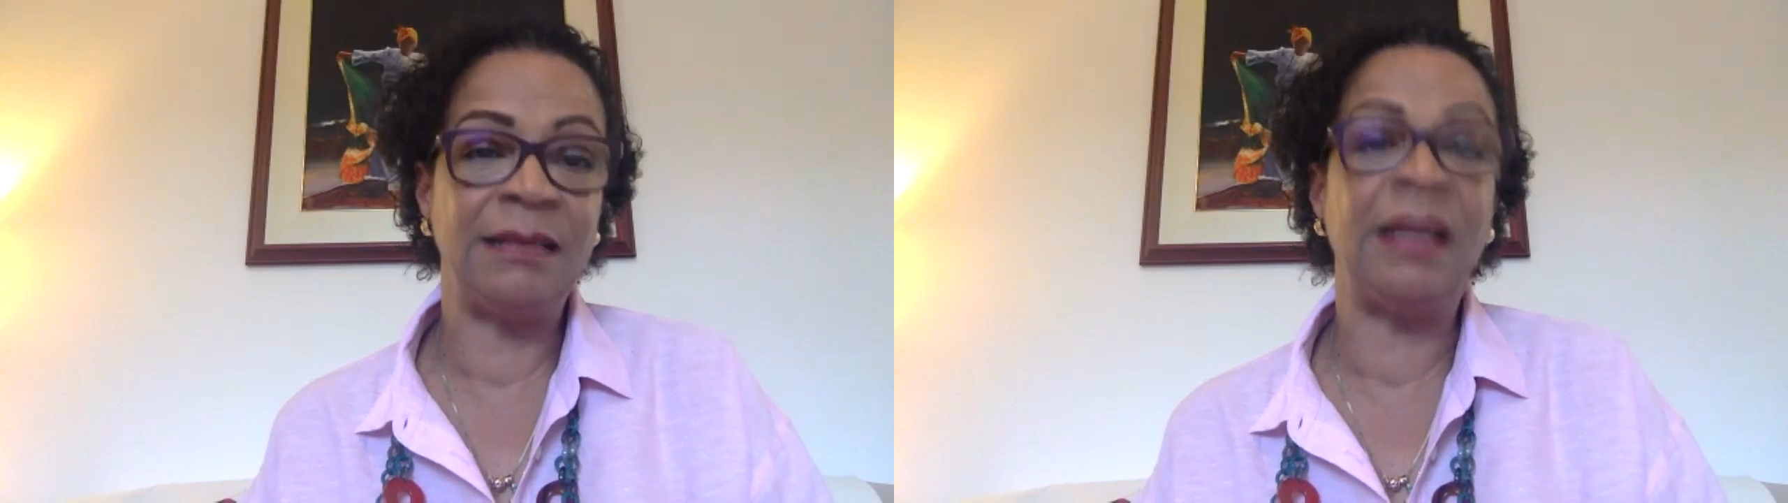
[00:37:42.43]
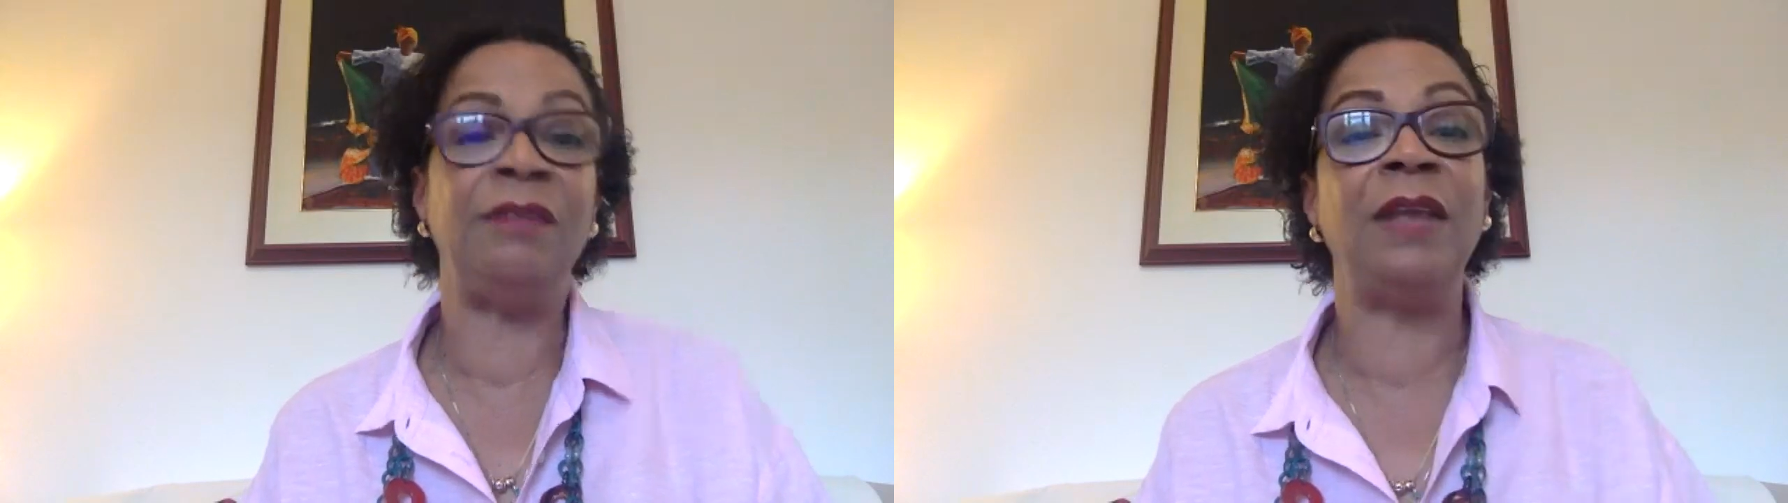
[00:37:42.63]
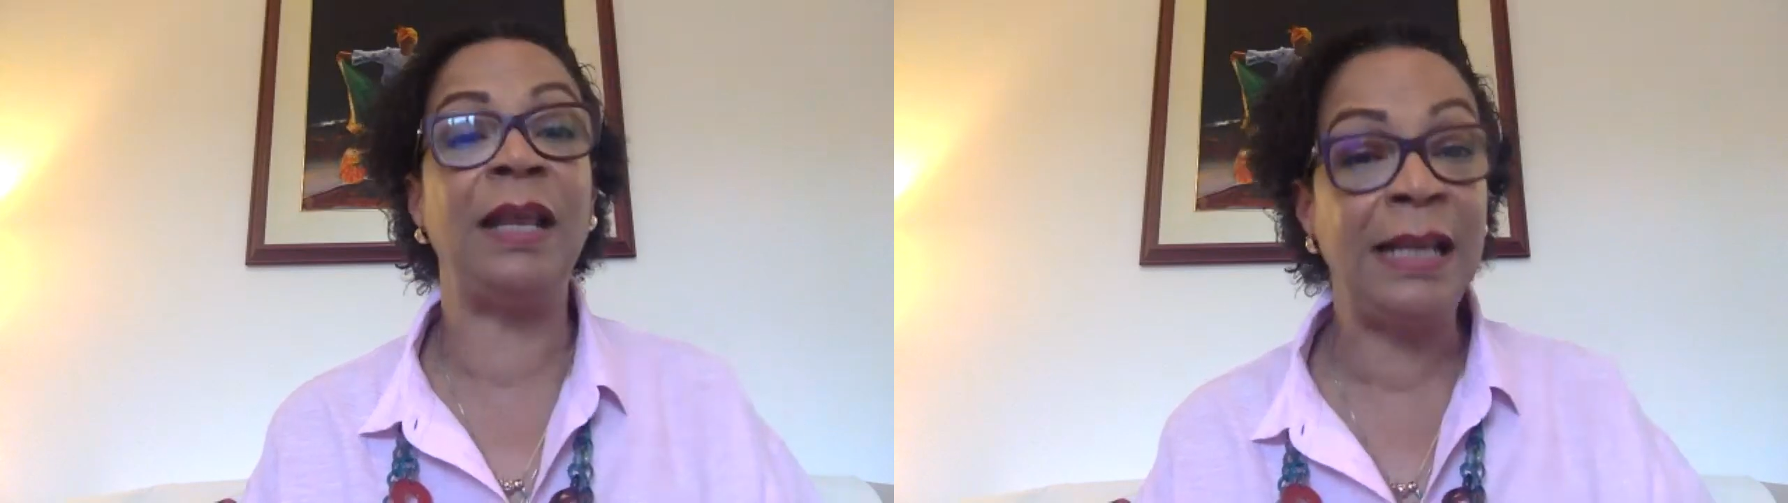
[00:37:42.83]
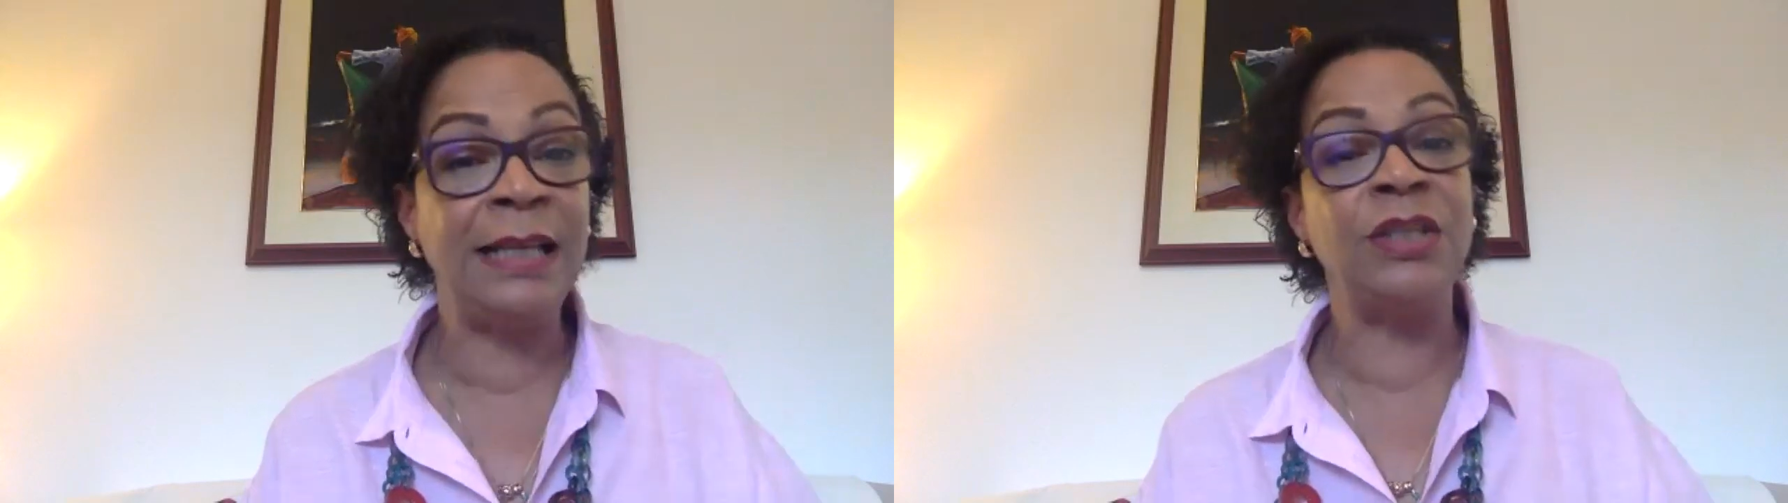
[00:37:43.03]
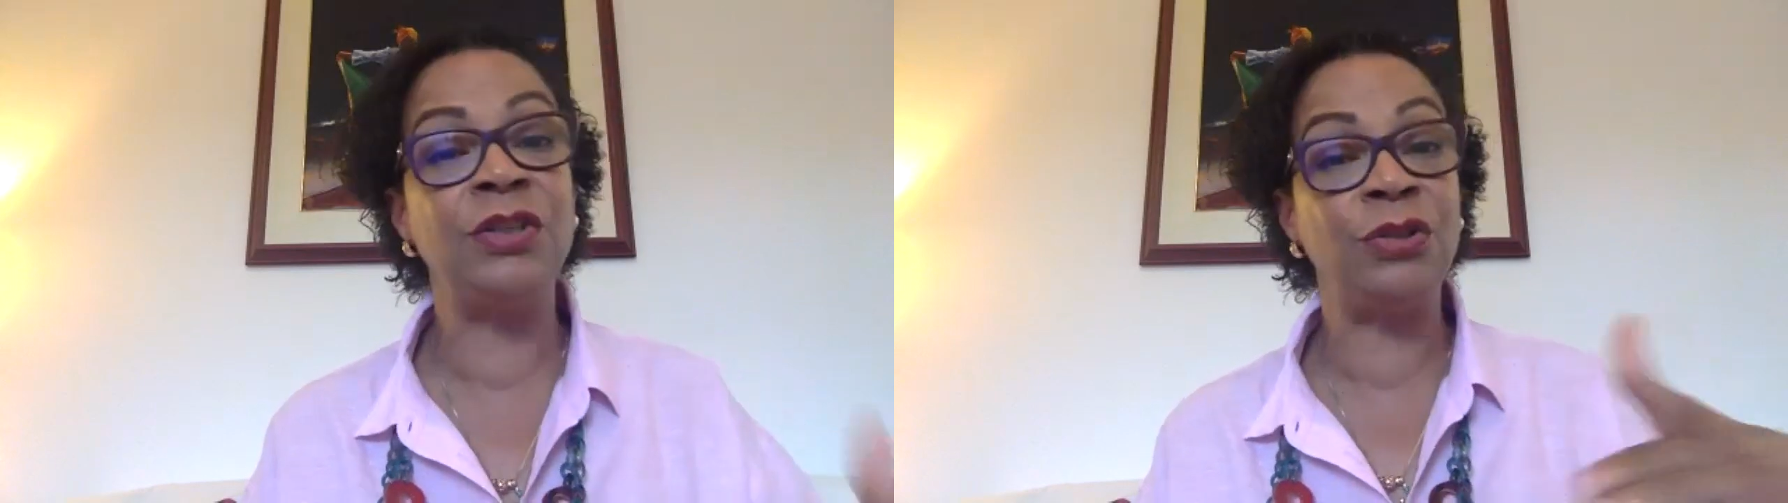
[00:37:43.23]
And if they
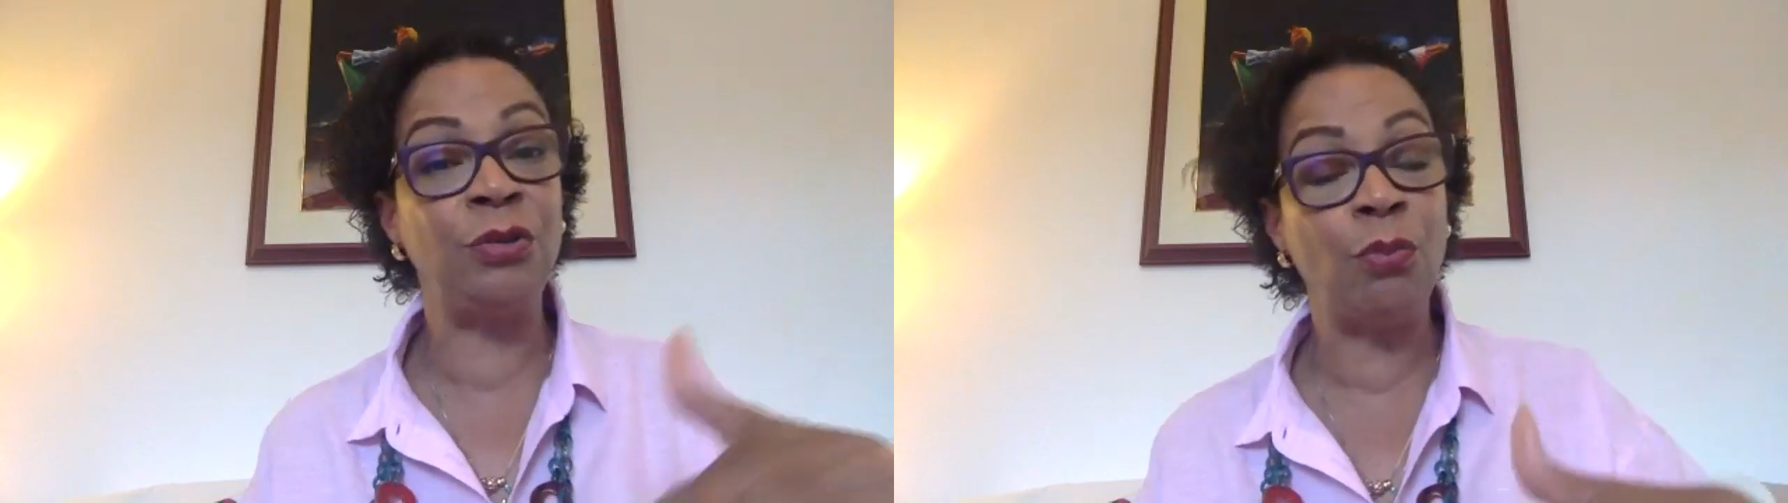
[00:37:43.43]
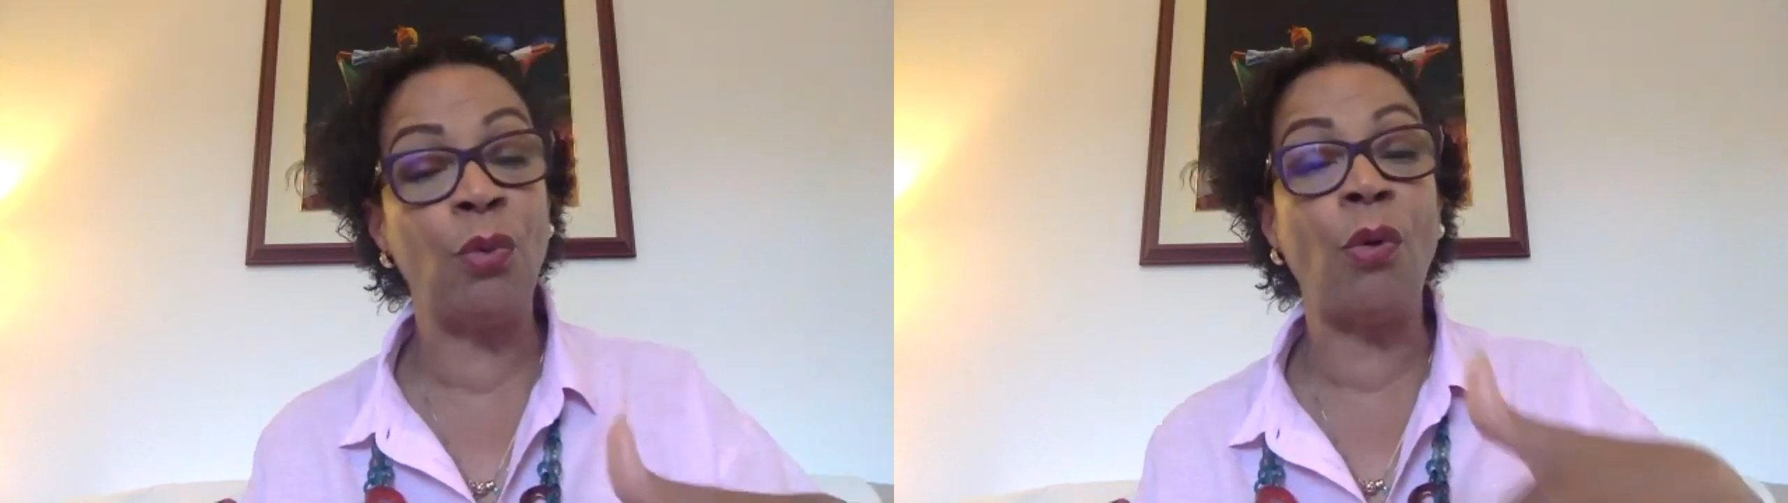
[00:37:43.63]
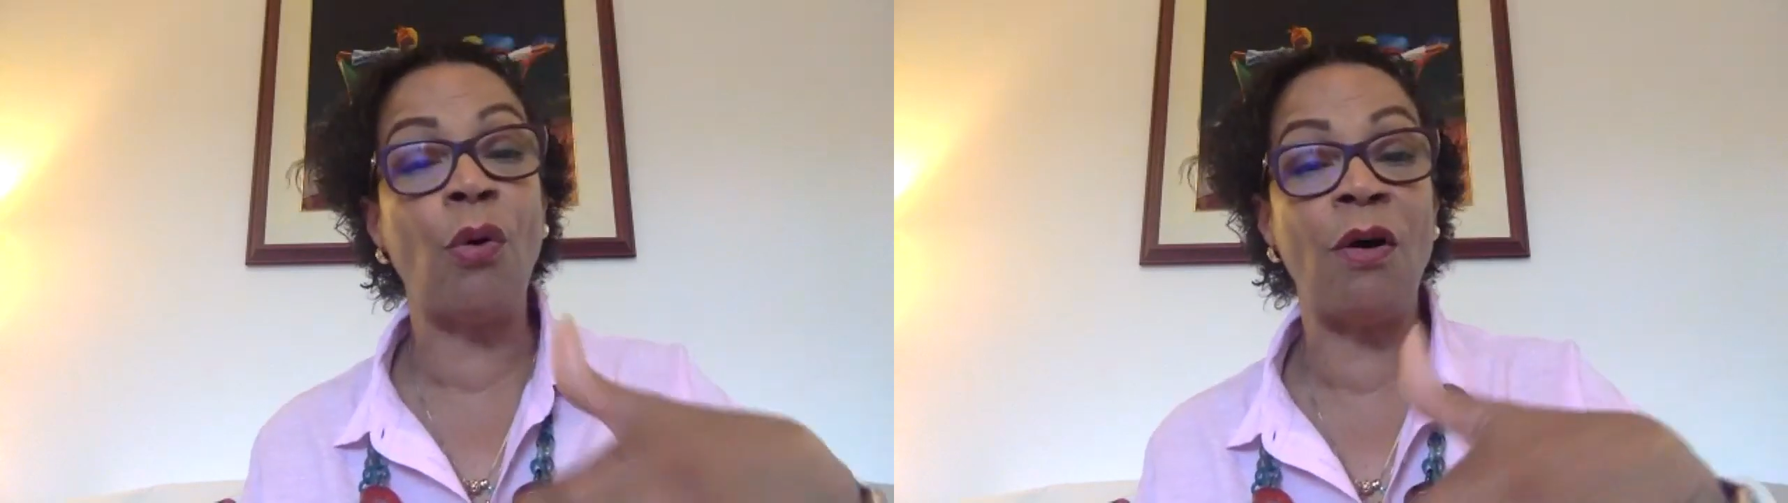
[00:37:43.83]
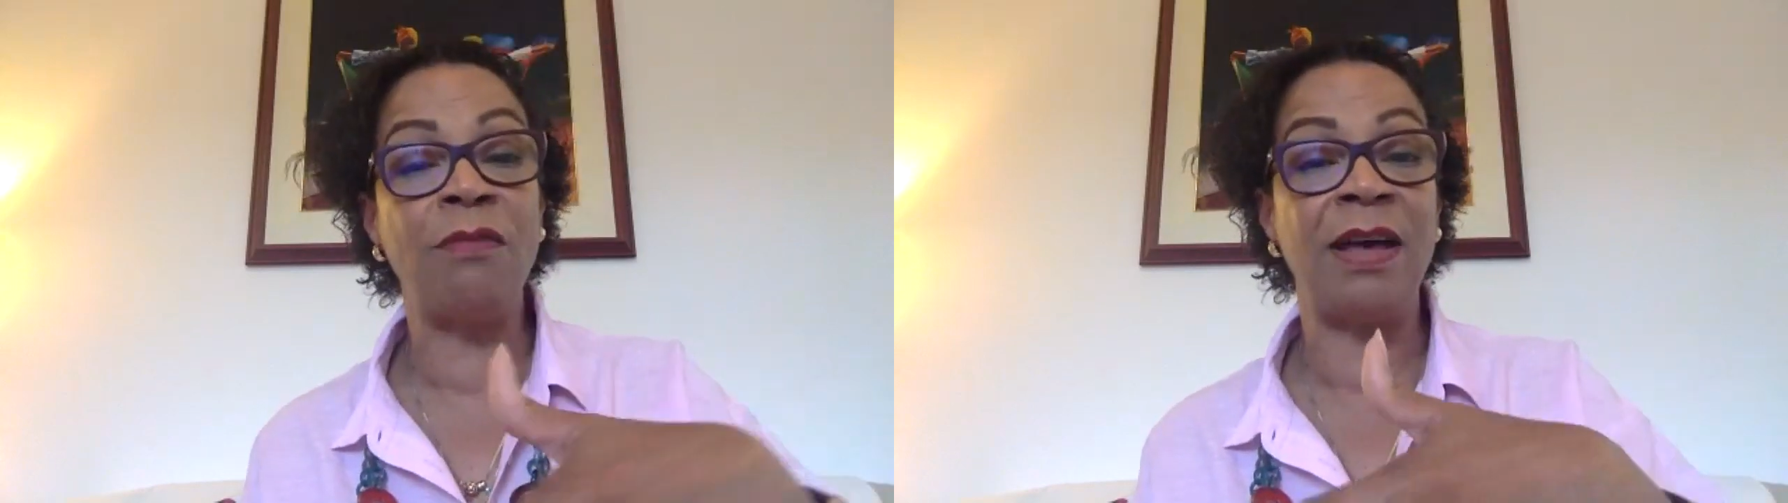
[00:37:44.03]
need to do more of